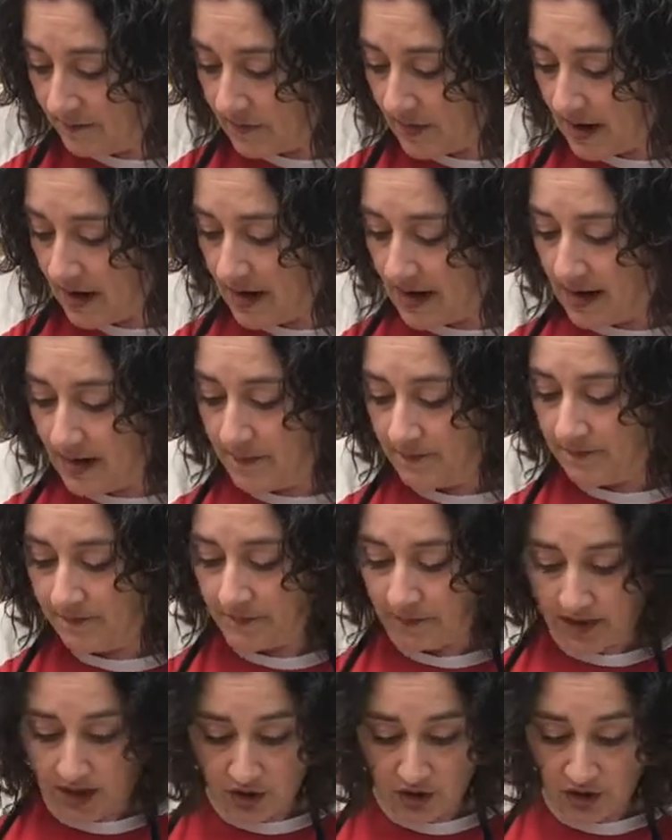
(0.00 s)

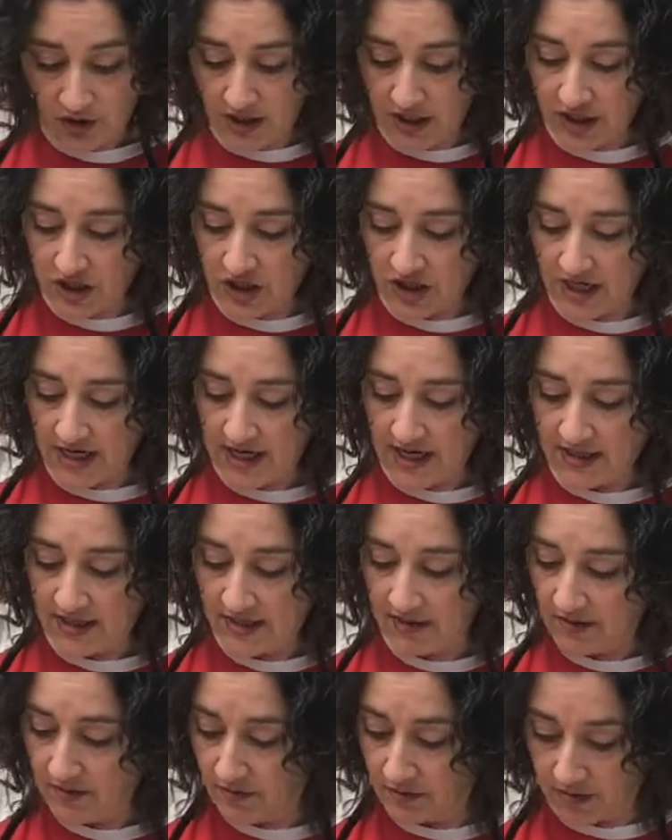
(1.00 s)
a cookie sheet
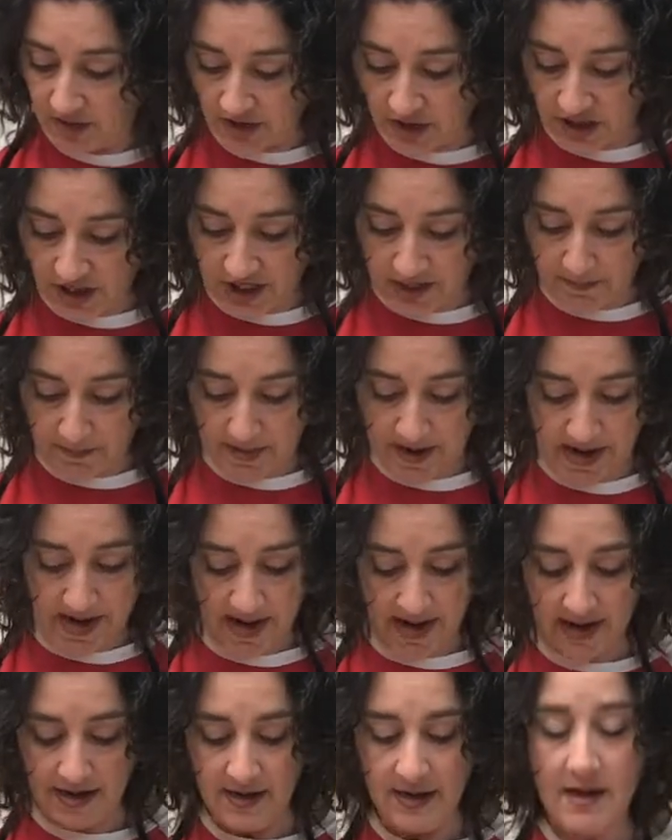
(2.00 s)
or a sheet
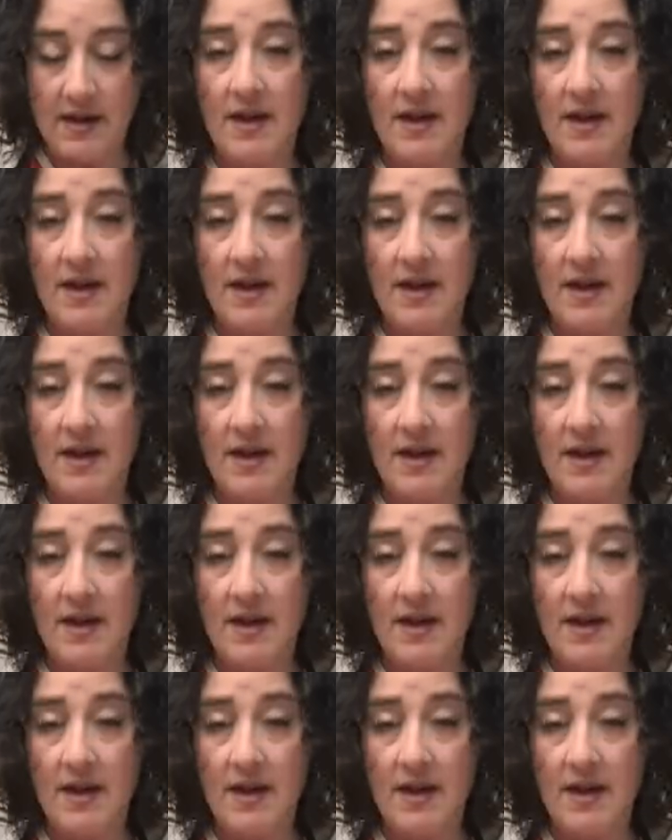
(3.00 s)
pan